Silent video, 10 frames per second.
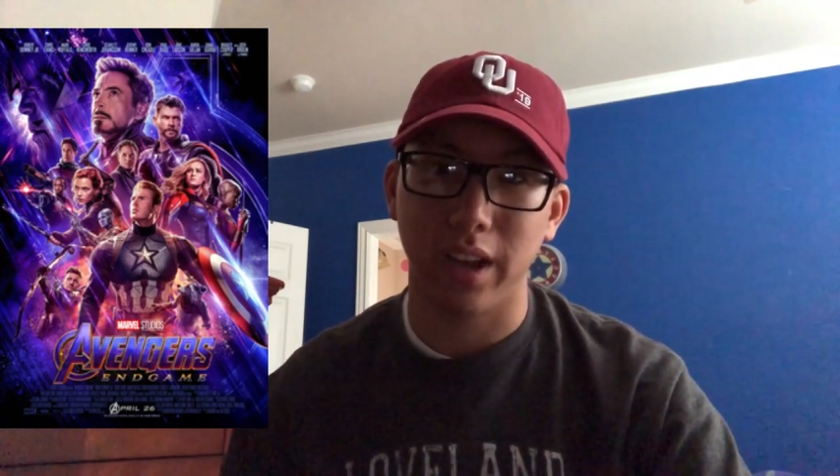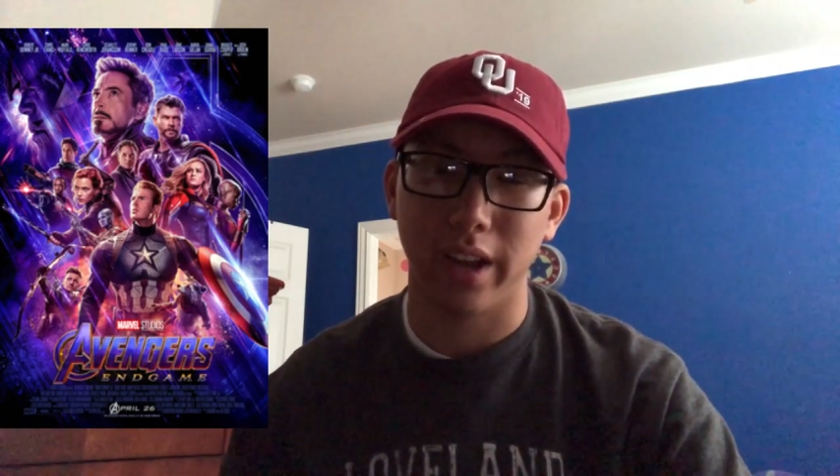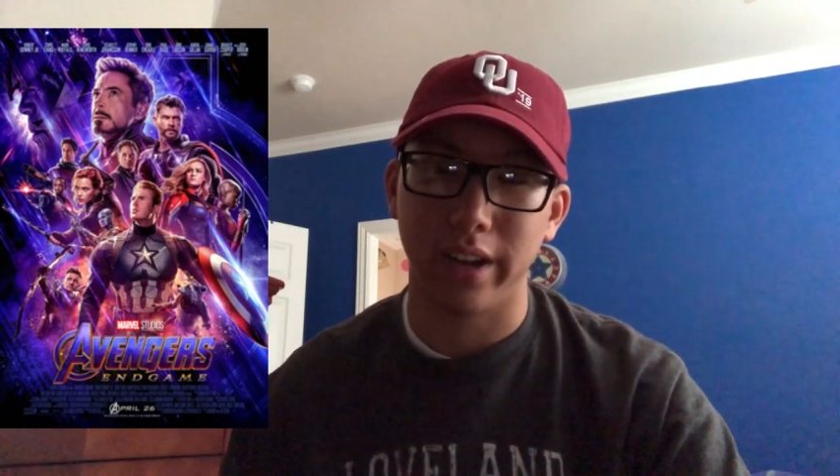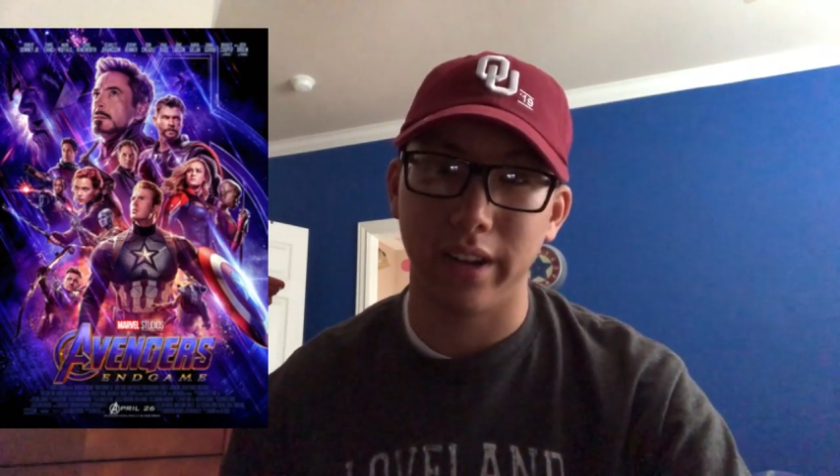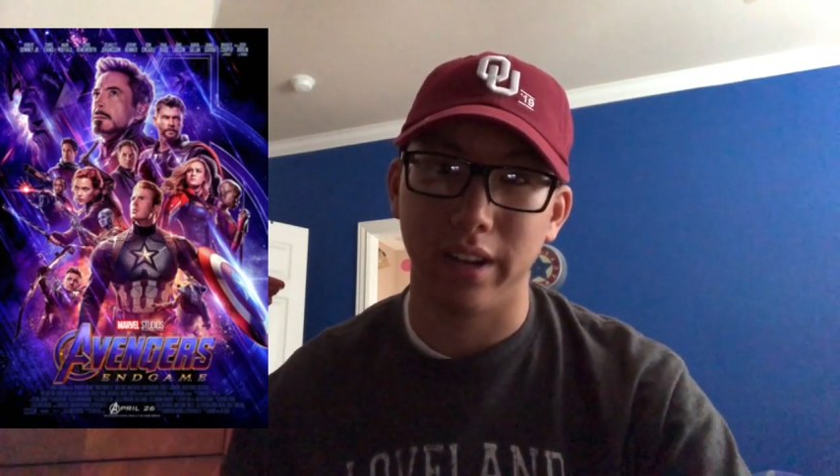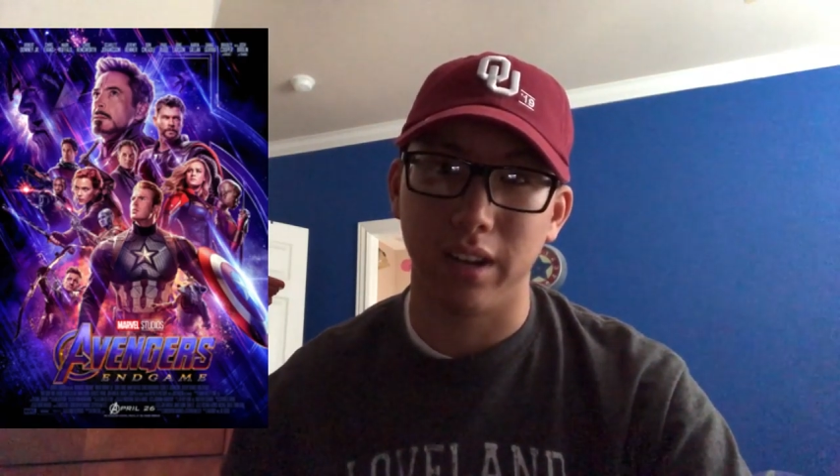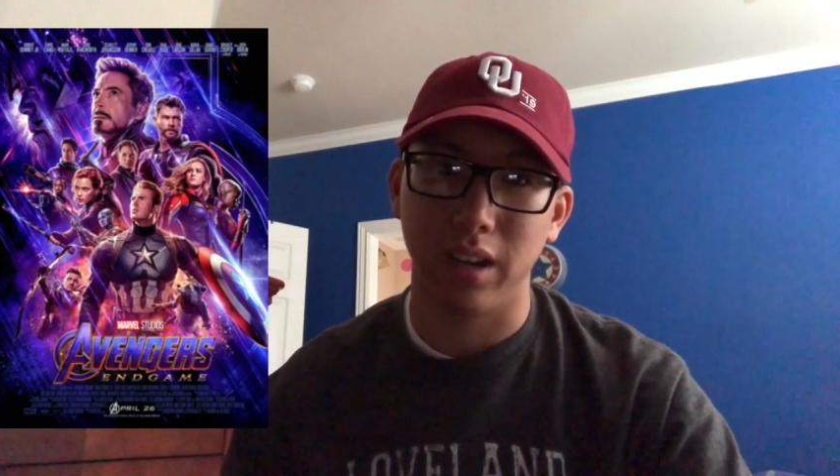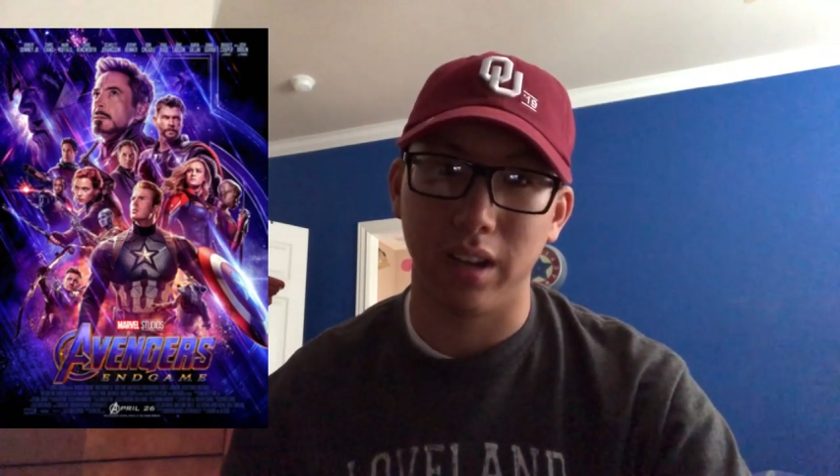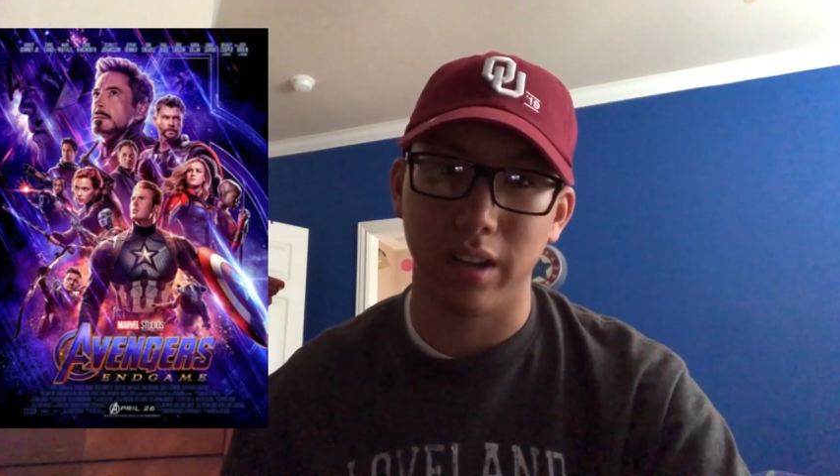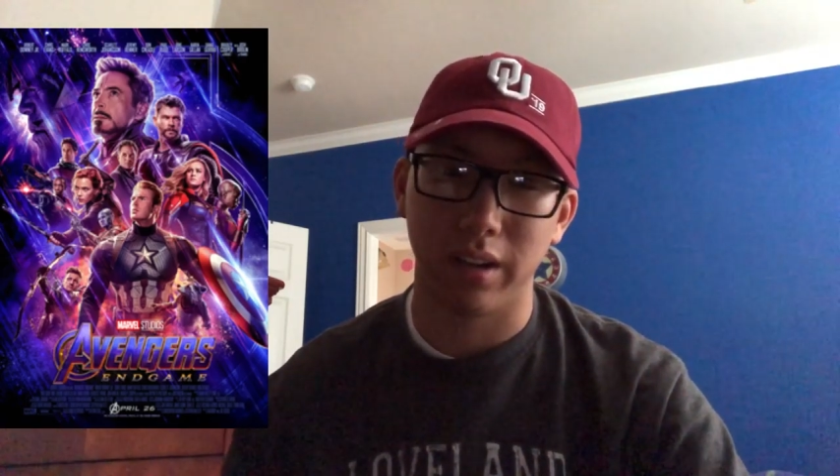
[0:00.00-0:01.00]
and
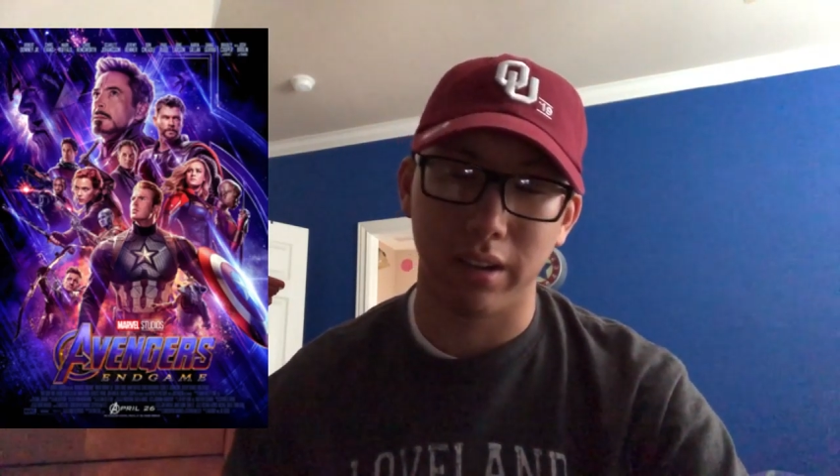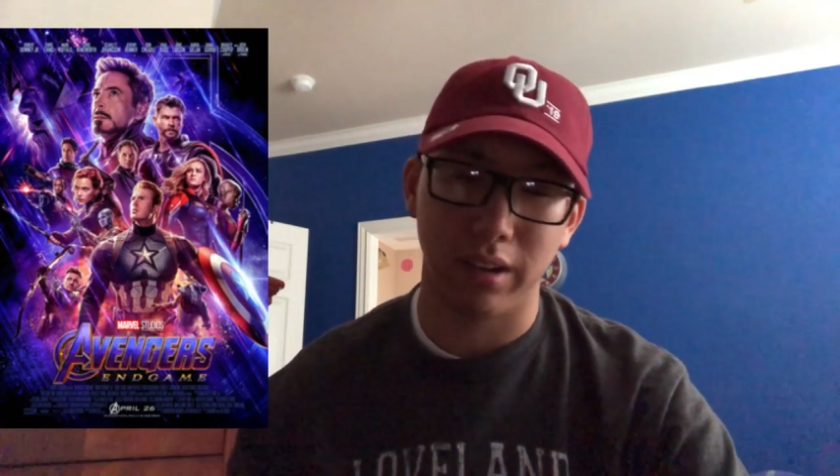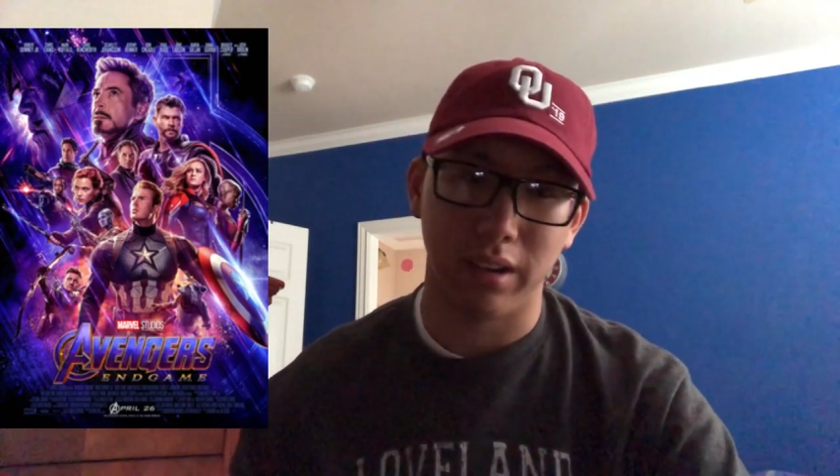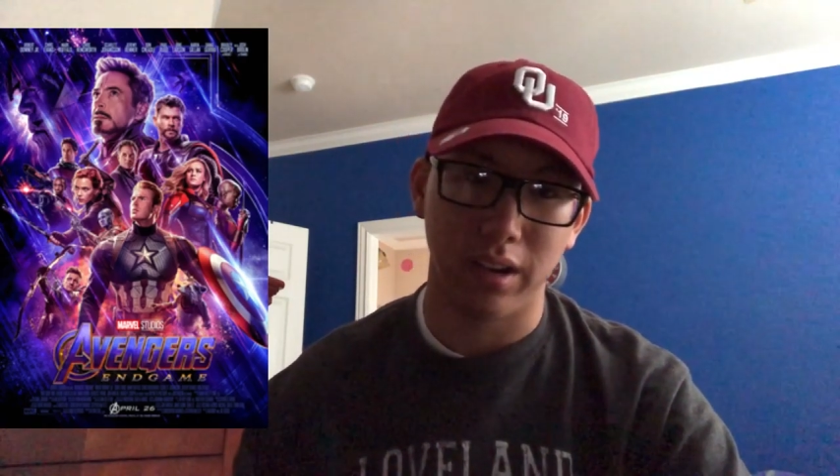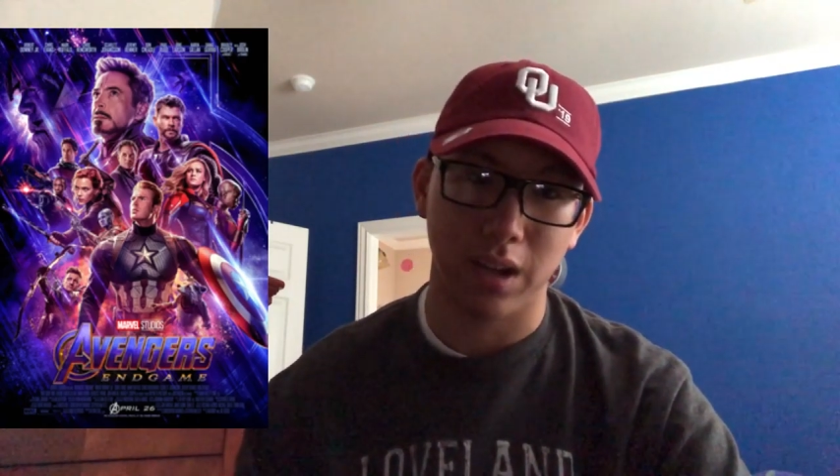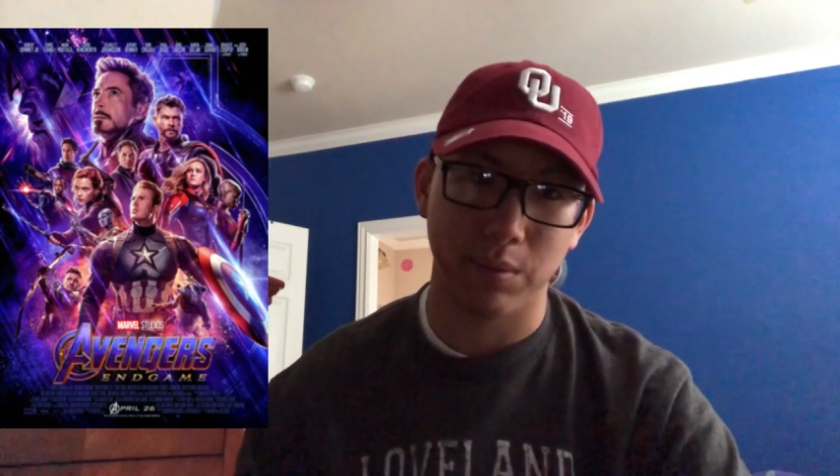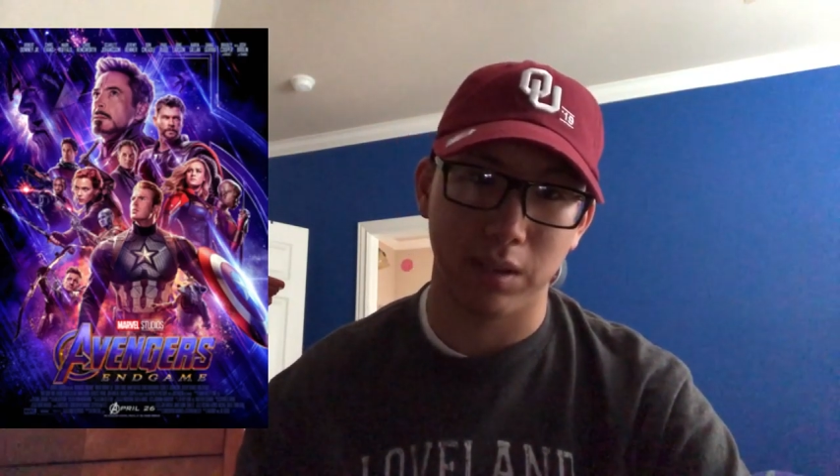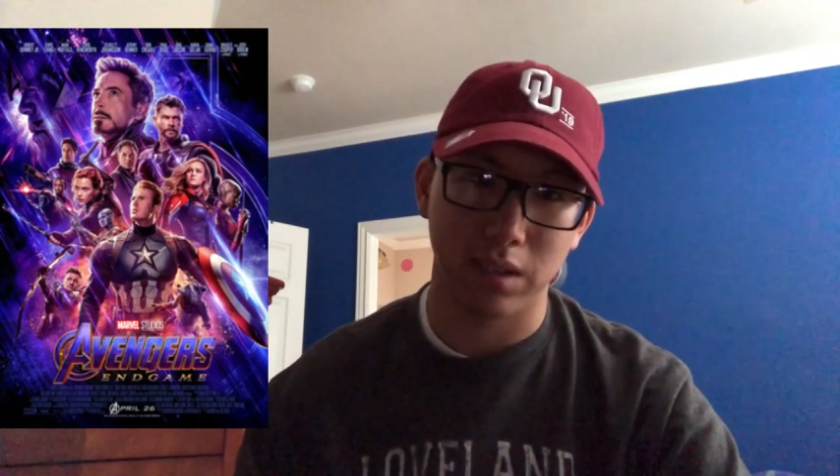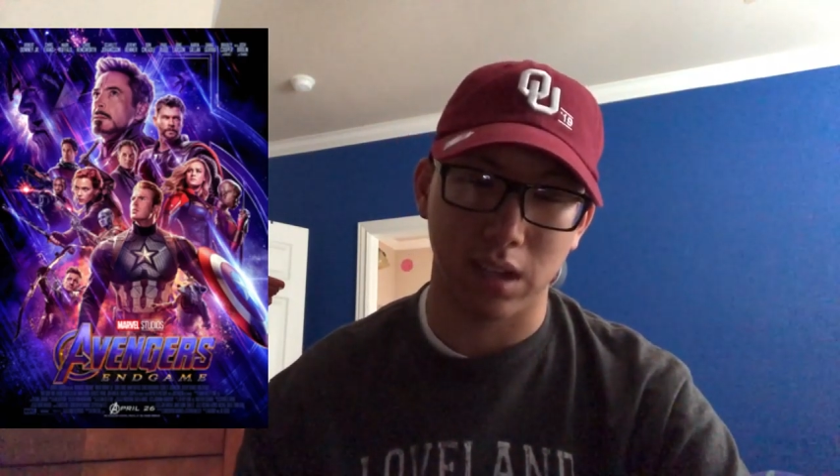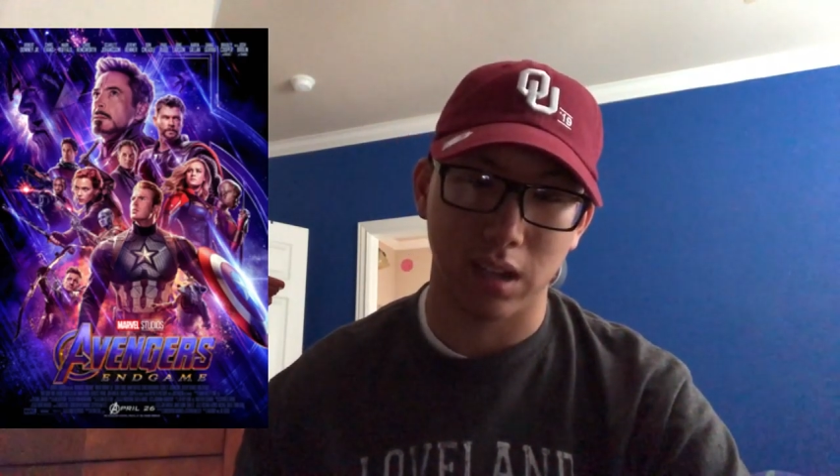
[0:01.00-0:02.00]
and
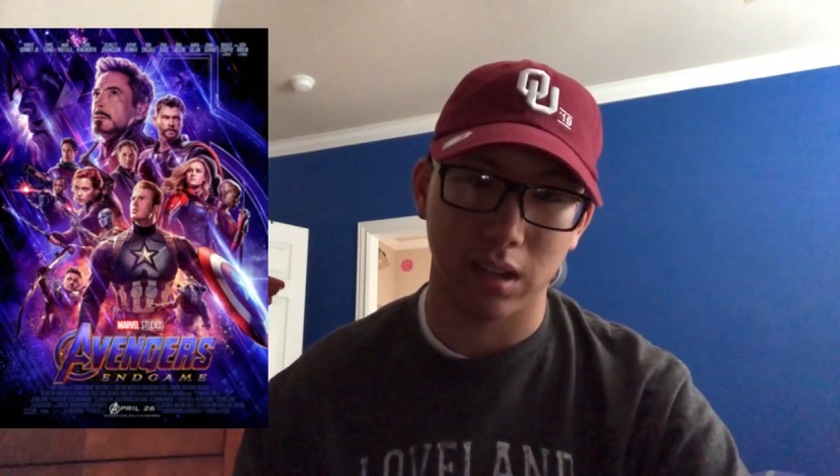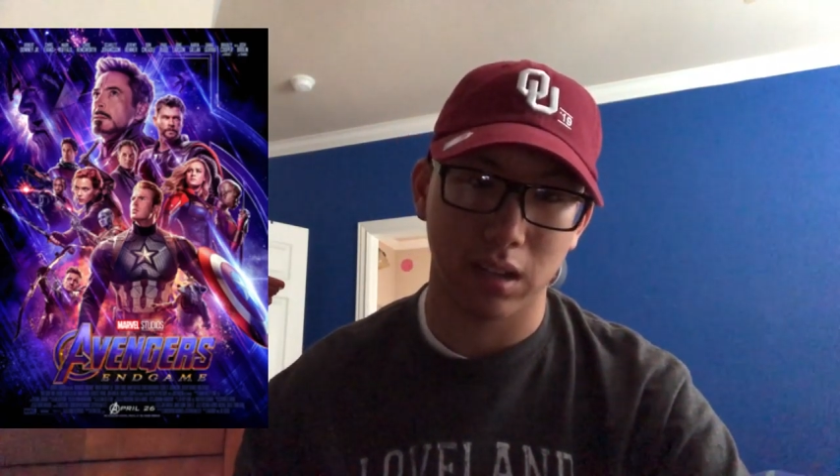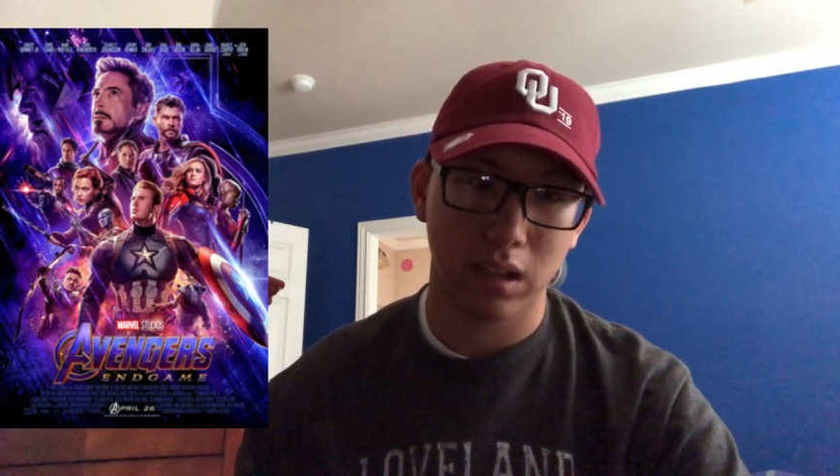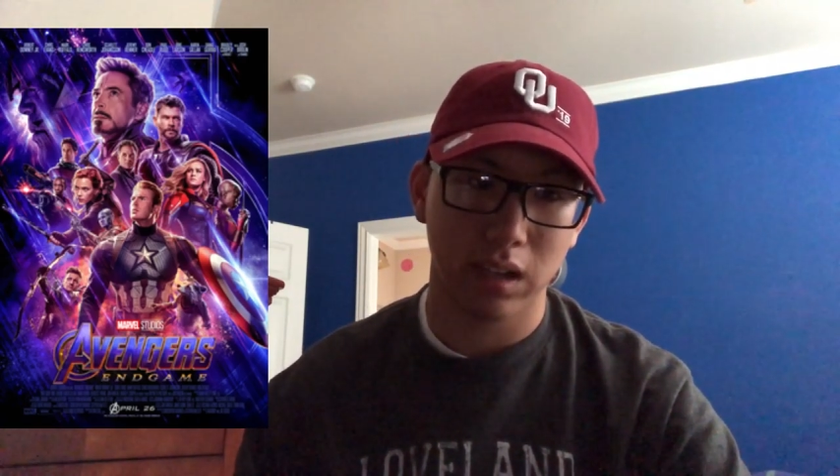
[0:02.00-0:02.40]
Nebula said